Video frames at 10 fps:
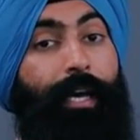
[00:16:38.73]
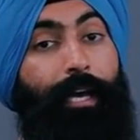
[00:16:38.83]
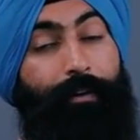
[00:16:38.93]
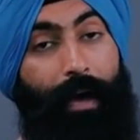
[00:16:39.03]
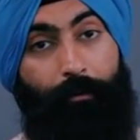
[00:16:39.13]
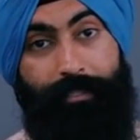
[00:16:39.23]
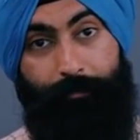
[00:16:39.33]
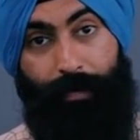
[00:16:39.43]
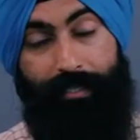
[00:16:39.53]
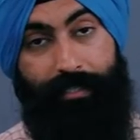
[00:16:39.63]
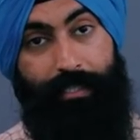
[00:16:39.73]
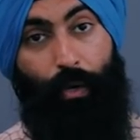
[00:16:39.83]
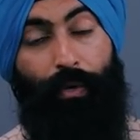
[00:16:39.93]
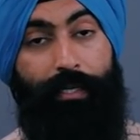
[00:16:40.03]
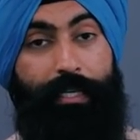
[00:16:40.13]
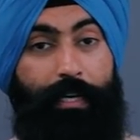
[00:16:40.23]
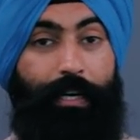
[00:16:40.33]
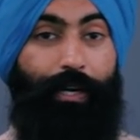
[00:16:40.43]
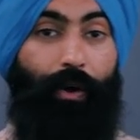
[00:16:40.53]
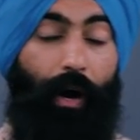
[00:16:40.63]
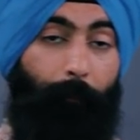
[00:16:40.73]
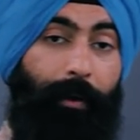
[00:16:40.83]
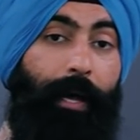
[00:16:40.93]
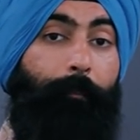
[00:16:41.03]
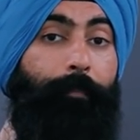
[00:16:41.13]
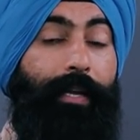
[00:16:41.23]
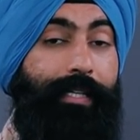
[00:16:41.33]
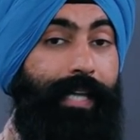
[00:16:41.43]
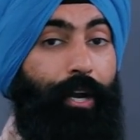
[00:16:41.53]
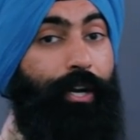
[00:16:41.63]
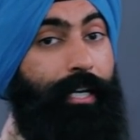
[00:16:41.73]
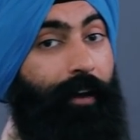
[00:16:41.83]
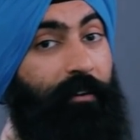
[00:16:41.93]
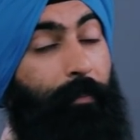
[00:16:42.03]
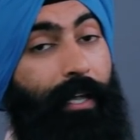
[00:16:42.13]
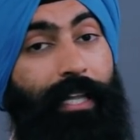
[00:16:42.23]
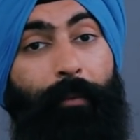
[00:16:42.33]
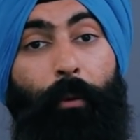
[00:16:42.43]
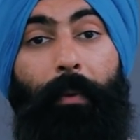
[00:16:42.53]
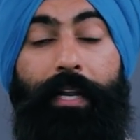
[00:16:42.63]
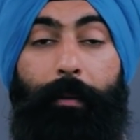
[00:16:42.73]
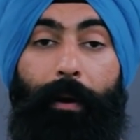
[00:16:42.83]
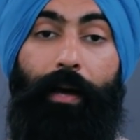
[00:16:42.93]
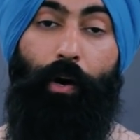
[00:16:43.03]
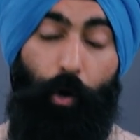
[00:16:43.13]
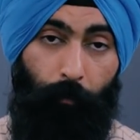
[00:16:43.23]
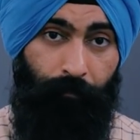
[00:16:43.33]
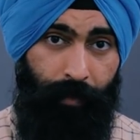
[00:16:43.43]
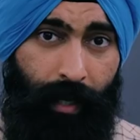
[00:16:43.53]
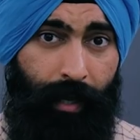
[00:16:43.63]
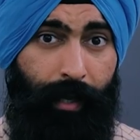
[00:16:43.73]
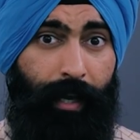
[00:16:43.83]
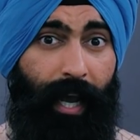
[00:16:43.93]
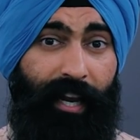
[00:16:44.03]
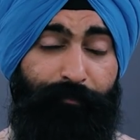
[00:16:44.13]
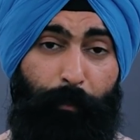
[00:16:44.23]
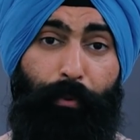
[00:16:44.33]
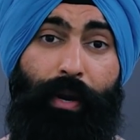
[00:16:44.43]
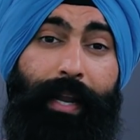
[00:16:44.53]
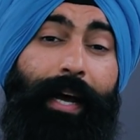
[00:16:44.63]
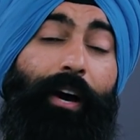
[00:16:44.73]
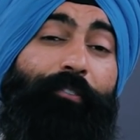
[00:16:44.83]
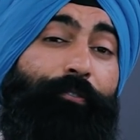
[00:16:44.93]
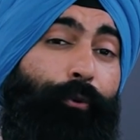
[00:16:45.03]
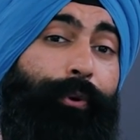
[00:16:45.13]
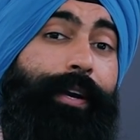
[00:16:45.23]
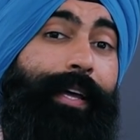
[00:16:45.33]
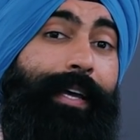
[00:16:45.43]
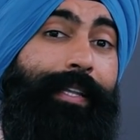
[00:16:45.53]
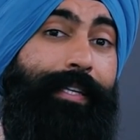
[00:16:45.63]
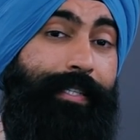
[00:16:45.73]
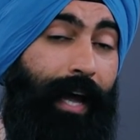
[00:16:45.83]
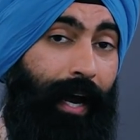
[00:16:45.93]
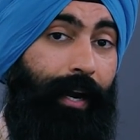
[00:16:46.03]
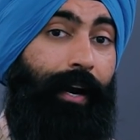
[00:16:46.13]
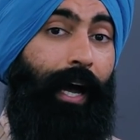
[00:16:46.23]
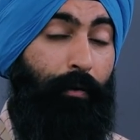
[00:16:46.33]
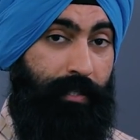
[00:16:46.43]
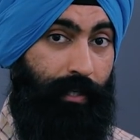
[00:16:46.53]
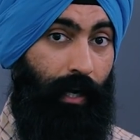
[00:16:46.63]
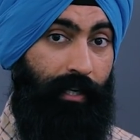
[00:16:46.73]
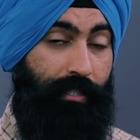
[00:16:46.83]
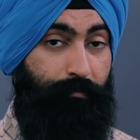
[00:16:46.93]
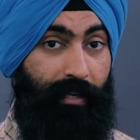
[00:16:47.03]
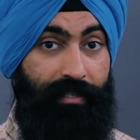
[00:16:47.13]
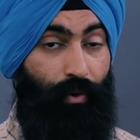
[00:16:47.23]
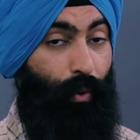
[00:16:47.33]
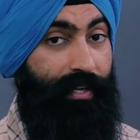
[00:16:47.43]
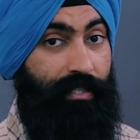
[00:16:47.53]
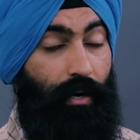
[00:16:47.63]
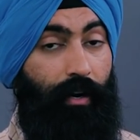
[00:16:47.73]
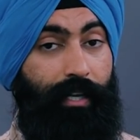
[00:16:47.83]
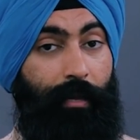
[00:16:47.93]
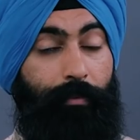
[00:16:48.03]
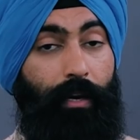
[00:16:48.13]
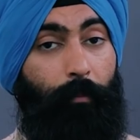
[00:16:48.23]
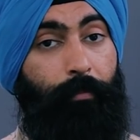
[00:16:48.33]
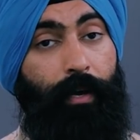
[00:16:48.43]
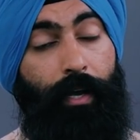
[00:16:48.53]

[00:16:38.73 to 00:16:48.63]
if housing prices don't continue to go up, because now you're going to have to pay a lot more money to buy a home. And if people cannot afford these higher housing costs because their wages aren't keeping up,